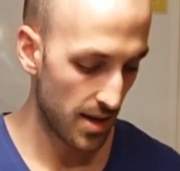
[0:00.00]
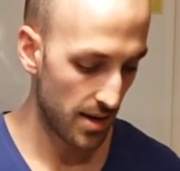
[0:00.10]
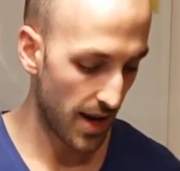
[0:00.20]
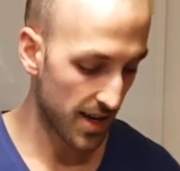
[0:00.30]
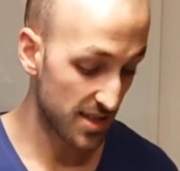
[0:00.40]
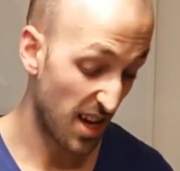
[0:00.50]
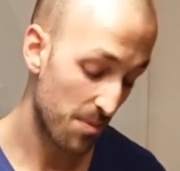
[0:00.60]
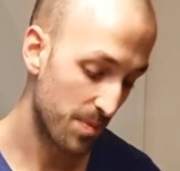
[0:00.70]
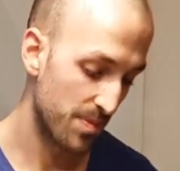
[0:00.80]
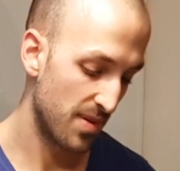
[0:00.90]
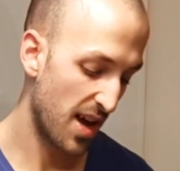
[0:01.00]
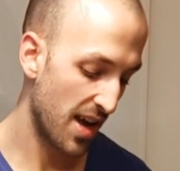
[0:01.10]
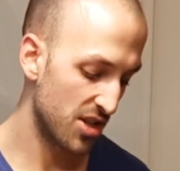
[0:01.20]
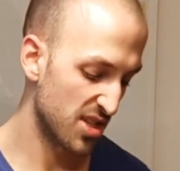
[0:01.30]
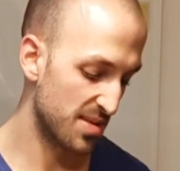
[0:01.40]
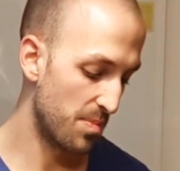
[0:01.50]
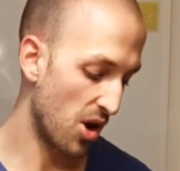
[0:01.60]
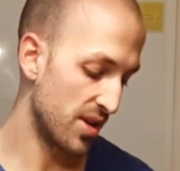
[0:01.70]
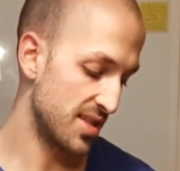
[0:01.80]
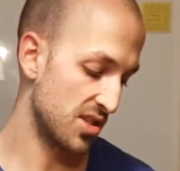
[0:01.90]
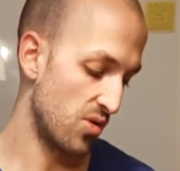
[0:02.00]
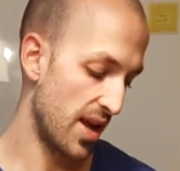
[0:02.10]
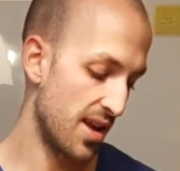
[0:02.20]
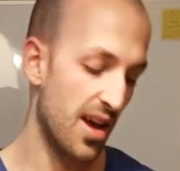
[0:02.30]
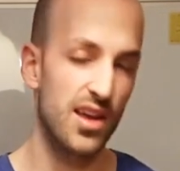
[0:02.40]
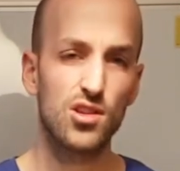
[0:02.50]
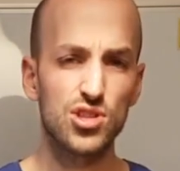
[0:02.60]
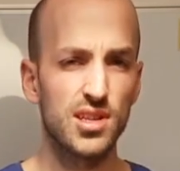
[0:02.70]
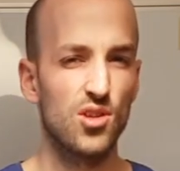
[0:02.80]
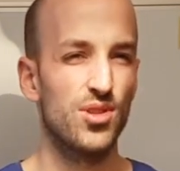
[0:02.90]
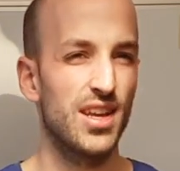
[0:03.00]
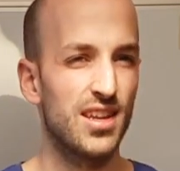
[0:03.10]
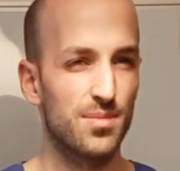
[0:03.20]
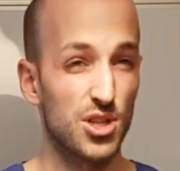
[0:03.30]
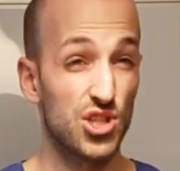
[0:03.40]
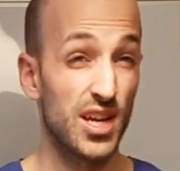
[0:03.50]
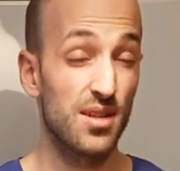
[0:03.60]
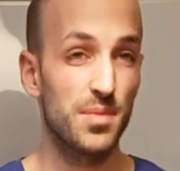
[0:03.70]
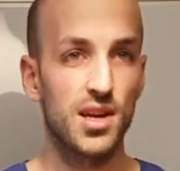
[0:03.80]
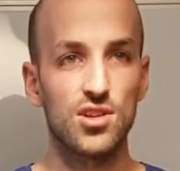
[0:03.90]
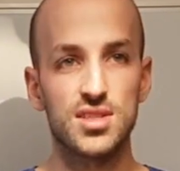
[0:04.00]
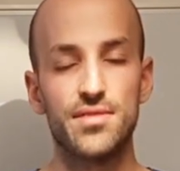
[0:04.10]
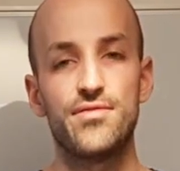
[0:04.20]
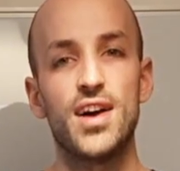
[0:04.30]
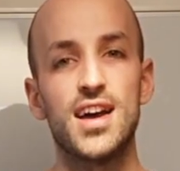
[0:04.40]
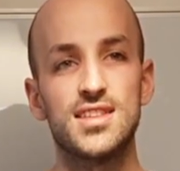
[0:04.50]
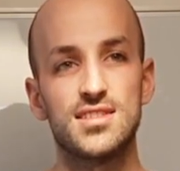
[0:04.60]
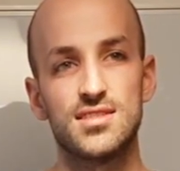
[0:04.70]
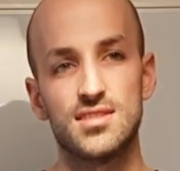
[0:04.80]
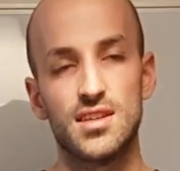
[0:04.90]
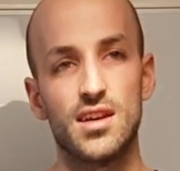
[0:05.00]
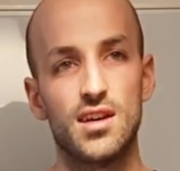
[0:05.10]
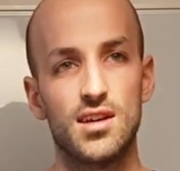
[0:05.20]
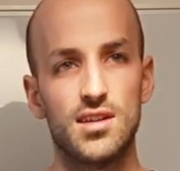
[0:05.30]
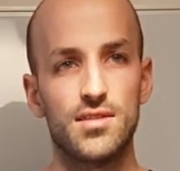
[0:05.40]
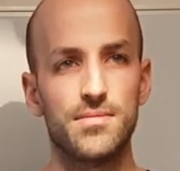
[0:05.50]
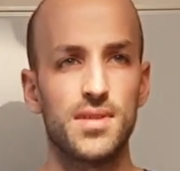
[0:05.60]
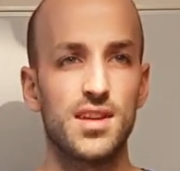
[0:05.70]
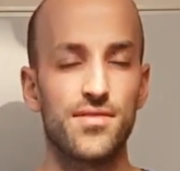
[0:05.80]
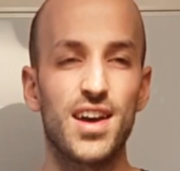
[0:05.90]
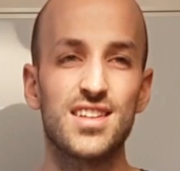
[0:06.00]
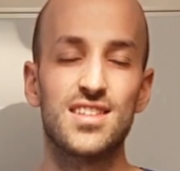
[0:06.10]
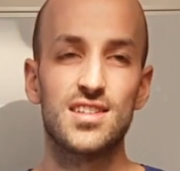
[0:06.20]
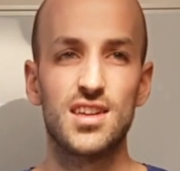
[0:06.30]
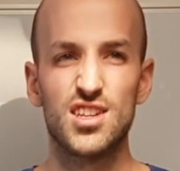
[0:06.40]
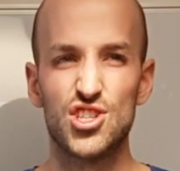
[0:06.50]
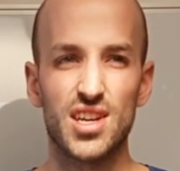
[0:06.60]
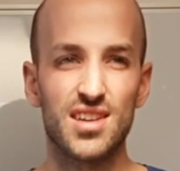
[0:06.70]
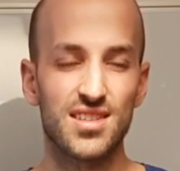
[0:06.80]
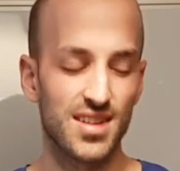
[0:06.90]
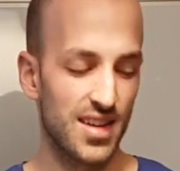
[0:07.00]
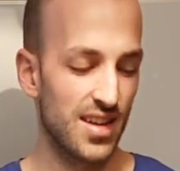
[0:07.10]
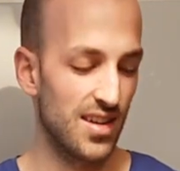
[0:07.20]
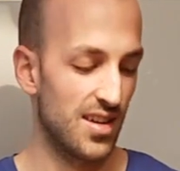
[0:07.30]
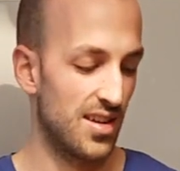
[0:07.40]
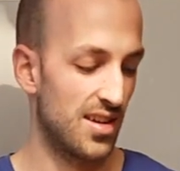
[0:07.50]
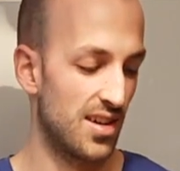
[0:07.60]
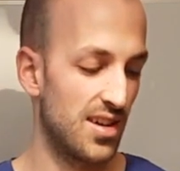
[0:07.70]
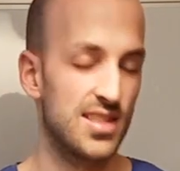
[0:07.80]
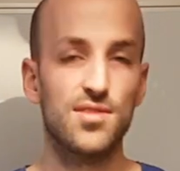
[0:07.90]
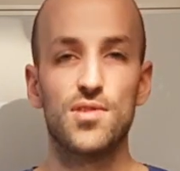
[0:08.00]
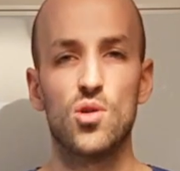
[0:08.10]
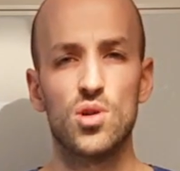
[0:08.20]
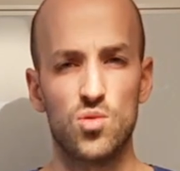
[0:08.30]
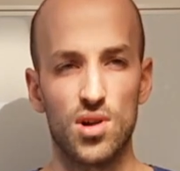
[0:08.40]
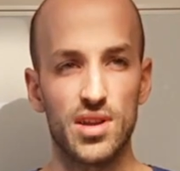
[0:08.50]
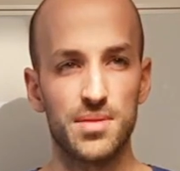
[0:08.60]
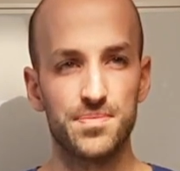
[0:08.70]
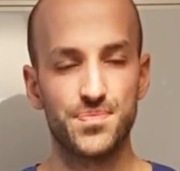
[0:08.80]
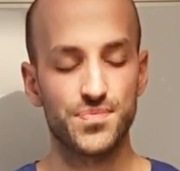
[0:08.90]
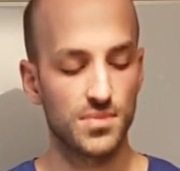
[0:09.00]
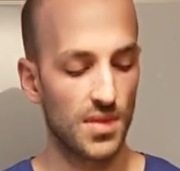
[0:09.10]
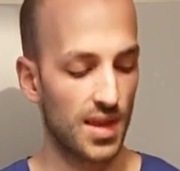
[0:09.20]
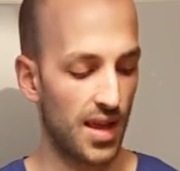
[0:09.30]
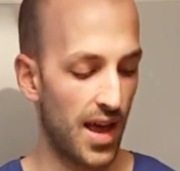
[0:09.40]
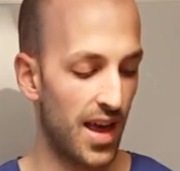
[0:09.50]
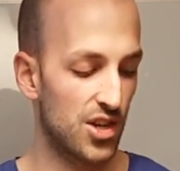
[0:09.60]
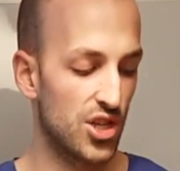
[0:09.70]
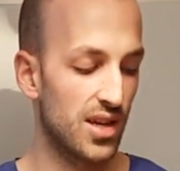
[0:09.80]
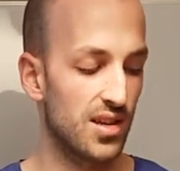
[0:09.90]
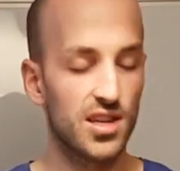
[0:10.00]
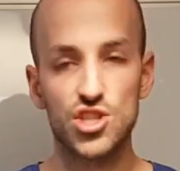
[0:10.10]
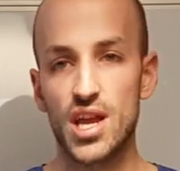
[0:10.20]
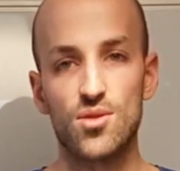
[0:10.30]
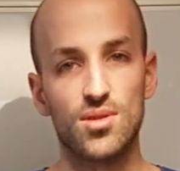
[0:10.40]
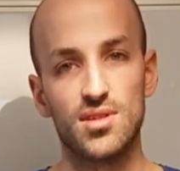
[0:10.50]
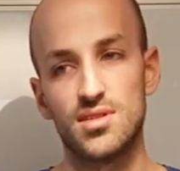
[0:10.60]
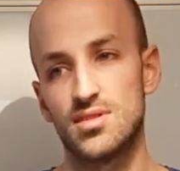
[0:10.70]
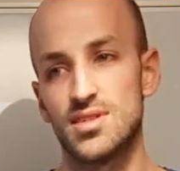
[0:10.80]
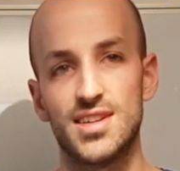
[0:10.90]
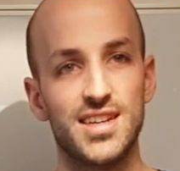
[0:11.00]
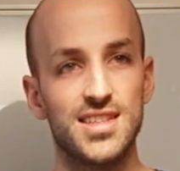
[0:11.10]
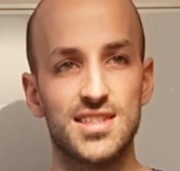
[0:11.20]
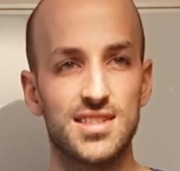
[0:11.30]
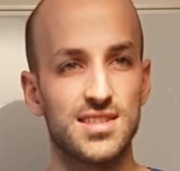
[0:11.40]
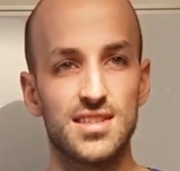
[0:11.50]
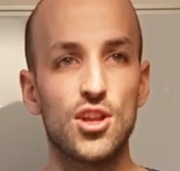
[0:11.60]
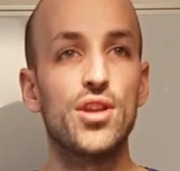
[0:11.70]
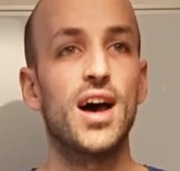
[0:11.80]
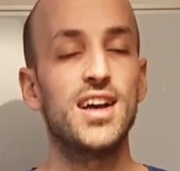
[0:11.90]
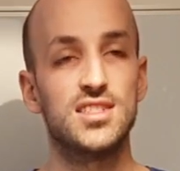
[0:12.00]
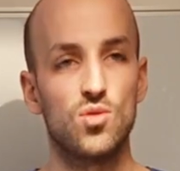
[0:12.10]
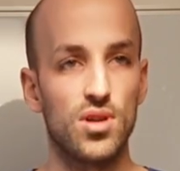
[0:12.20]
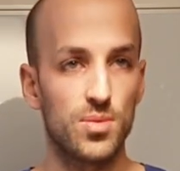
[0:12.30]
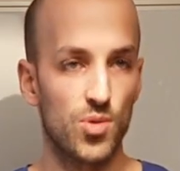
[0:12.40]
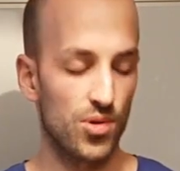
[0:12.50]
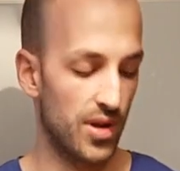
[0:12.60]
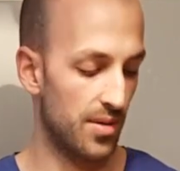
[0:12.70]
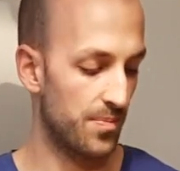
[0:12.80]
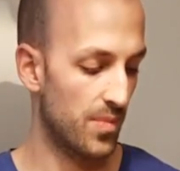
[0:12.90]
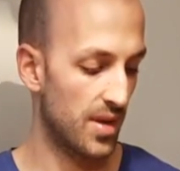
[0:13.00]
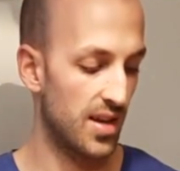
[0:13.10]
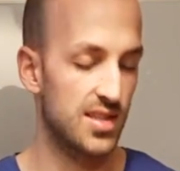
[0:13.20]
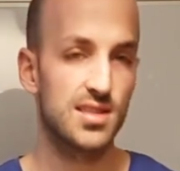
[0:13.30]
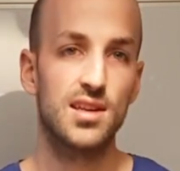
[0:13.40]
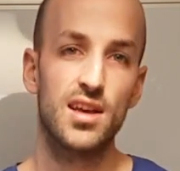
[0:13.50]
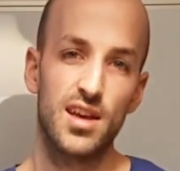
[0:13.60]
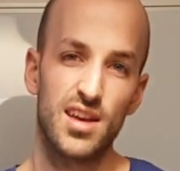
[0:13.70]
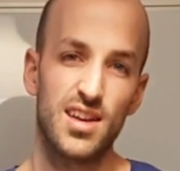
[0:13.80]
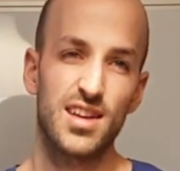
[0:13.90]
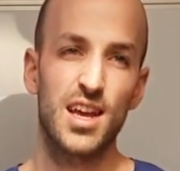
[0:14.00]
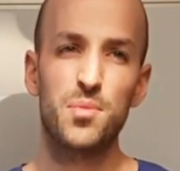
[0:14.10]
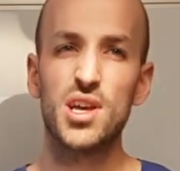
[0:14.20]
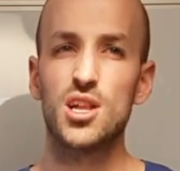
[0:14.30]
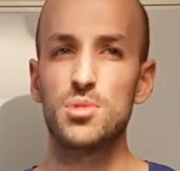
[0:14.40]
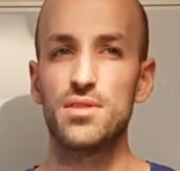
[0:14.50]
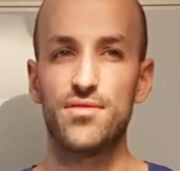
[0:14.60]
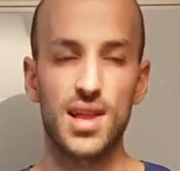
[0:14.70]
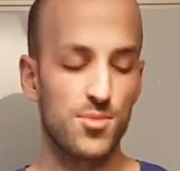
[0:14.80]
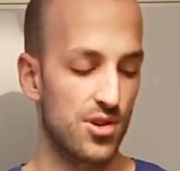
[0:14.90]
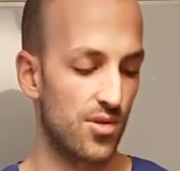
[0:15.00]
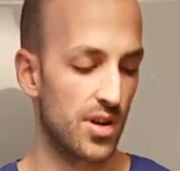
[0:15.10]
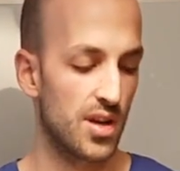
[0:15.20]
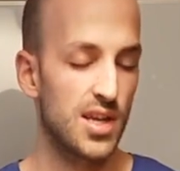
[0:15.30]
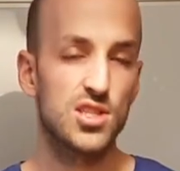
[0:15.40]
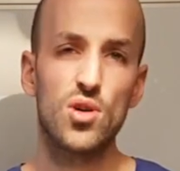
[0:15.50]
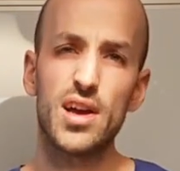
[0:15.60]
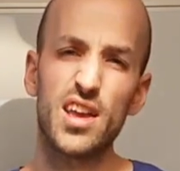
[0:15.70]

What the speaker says: Next up, I just bought this today. I usually don't eat that much chicken because the fat in the chicken is of lower quality, and chicken in general, it's not the highest quality protein. It can be a little bit inflammatory. So I